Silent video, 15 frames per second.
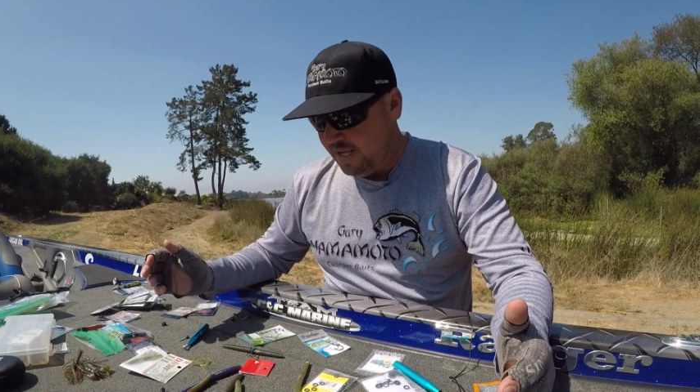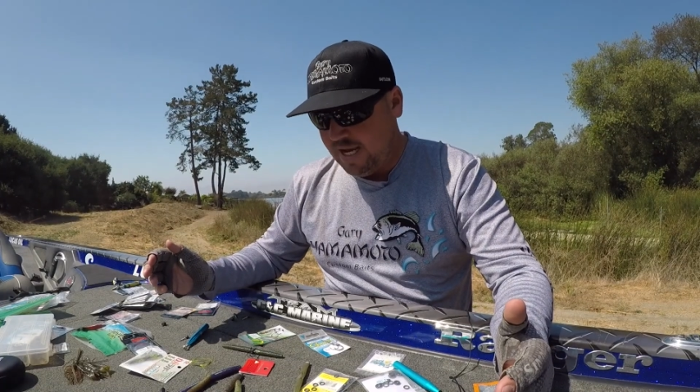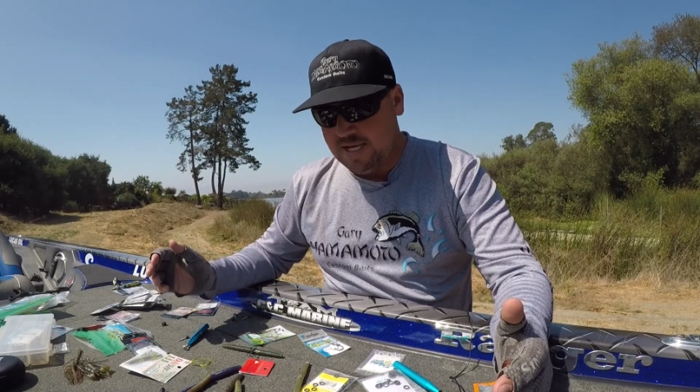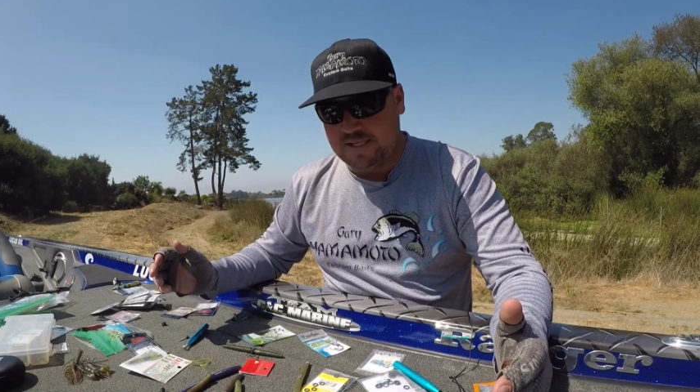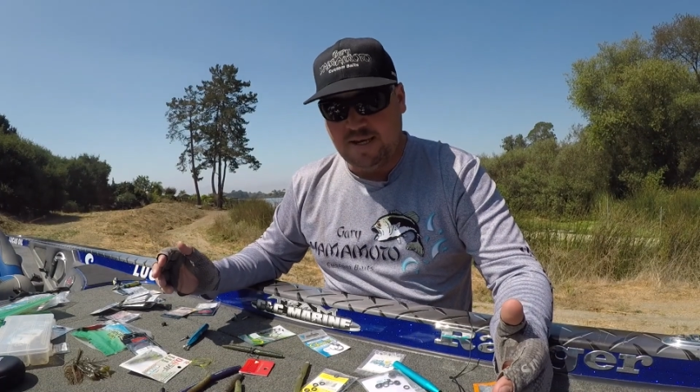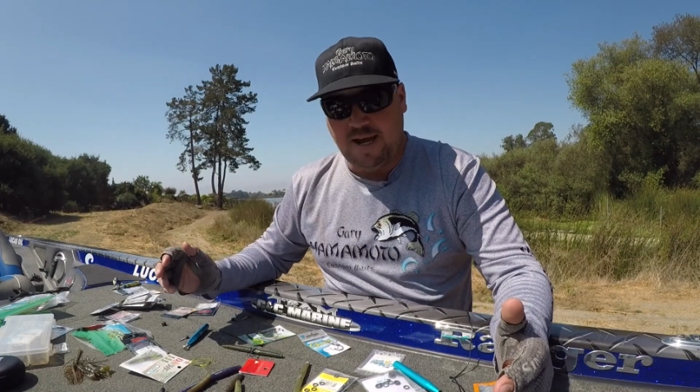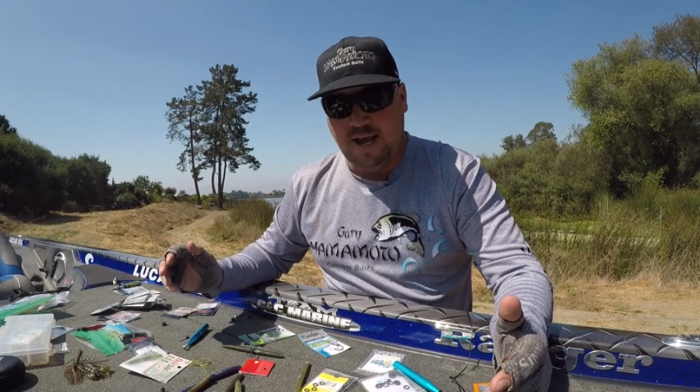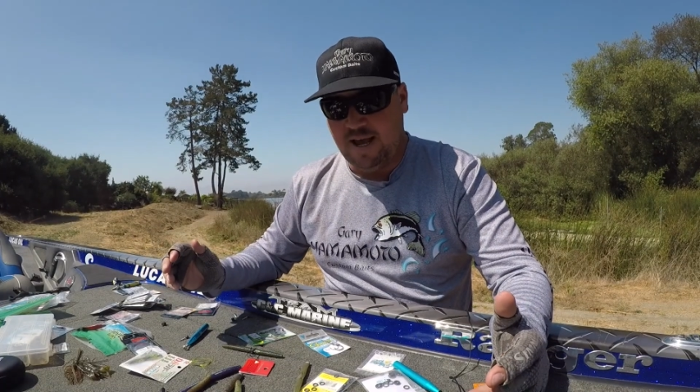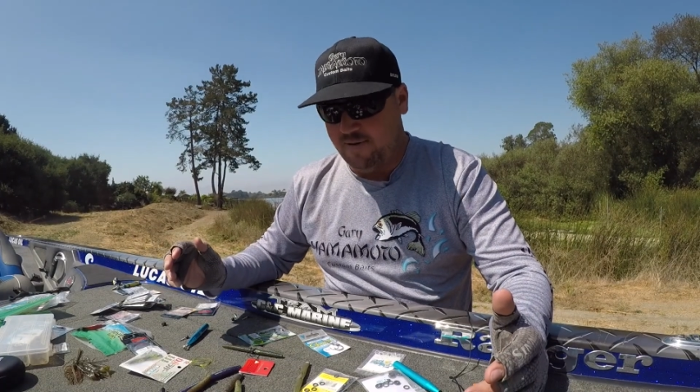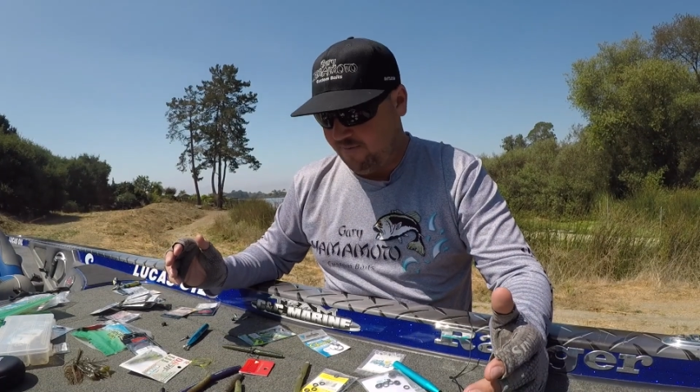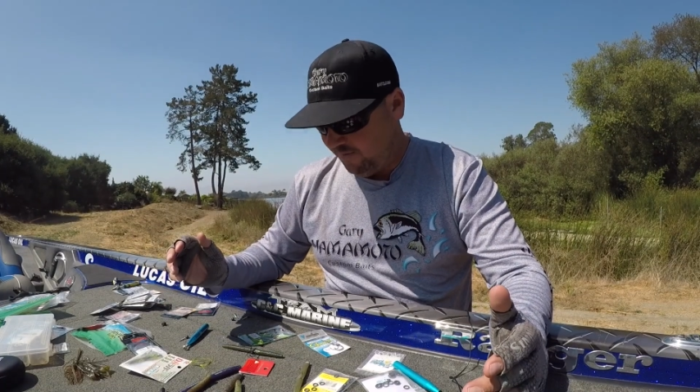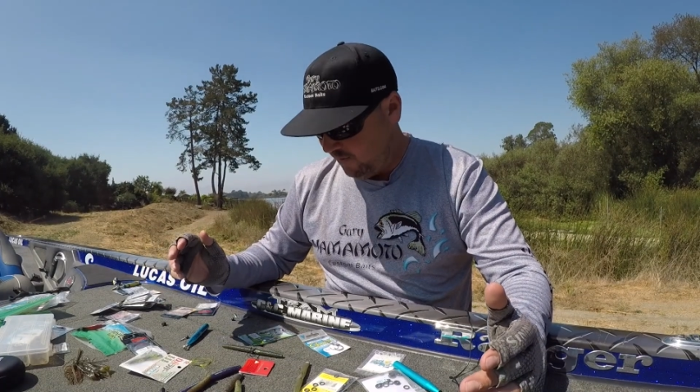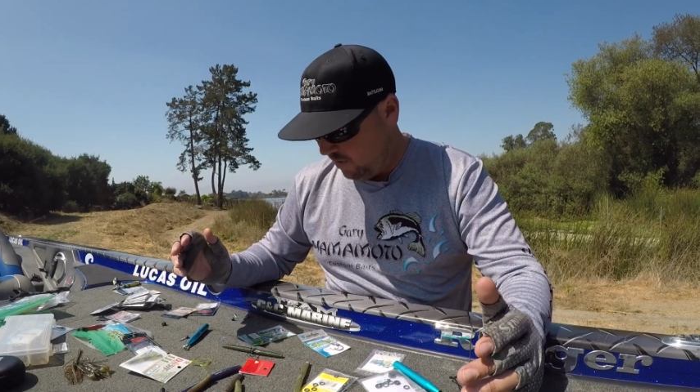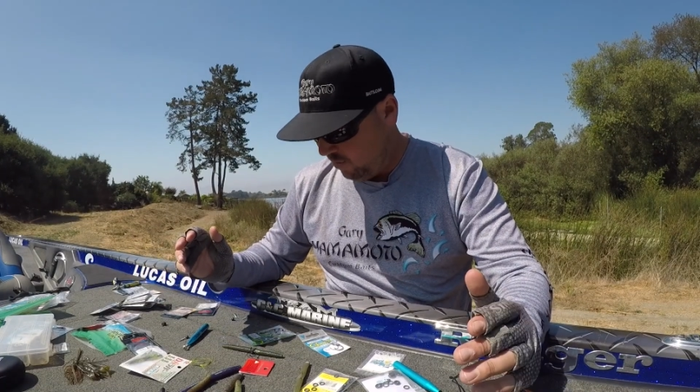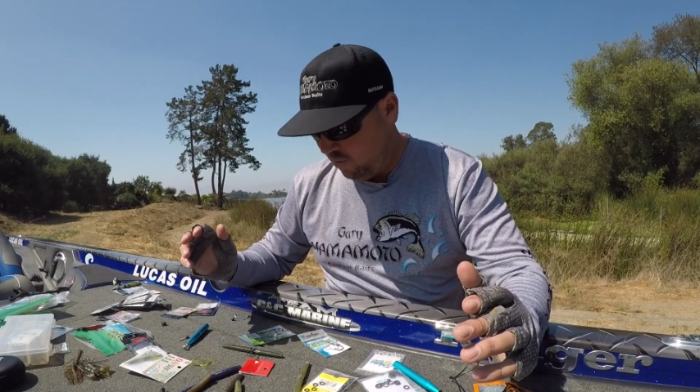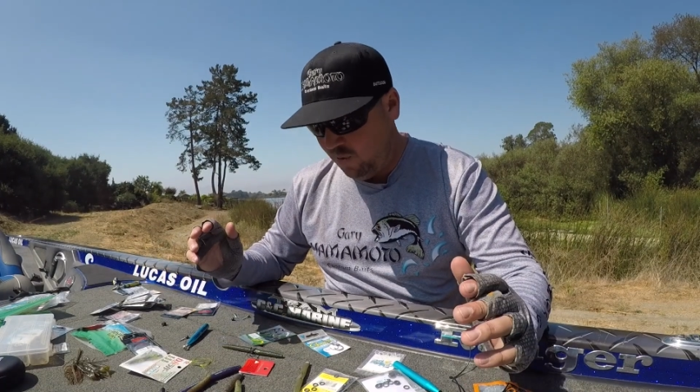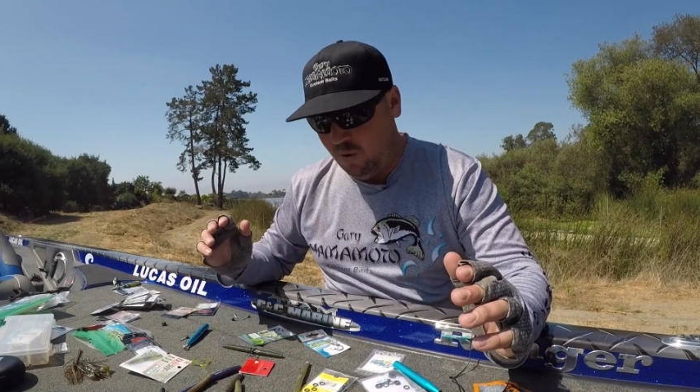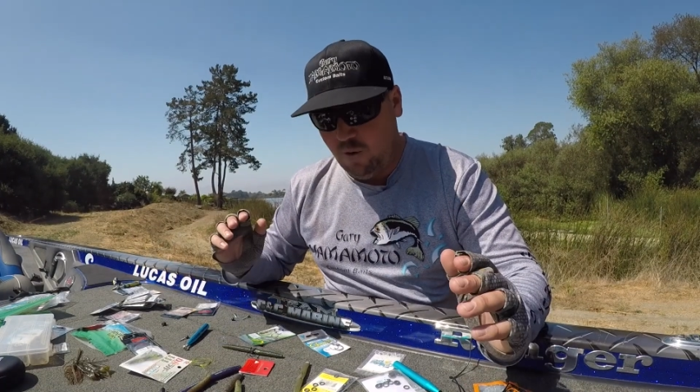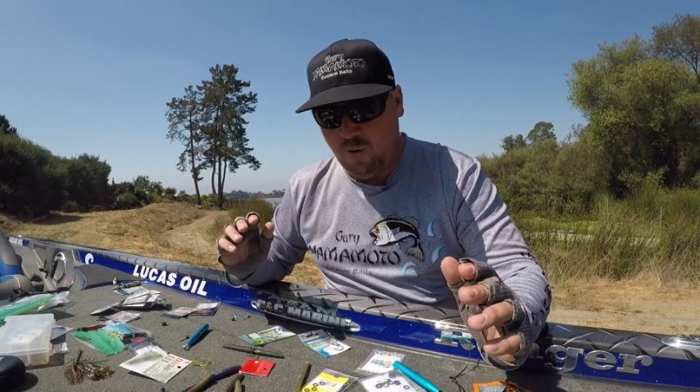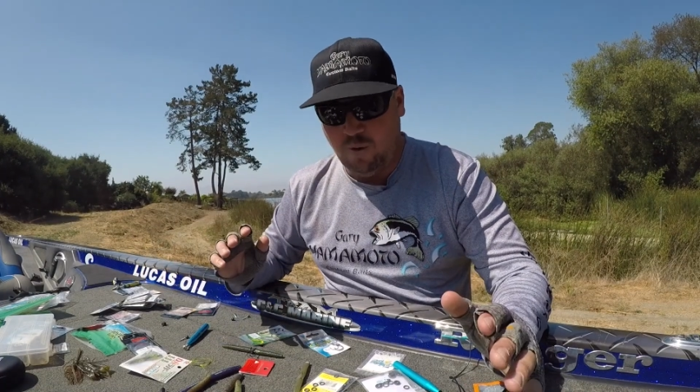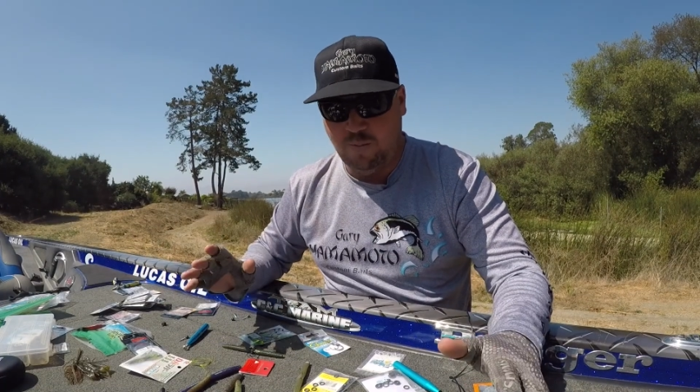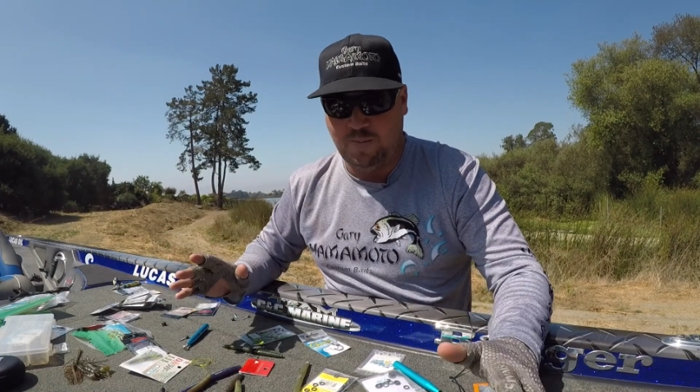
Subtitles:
Guys, I have a whole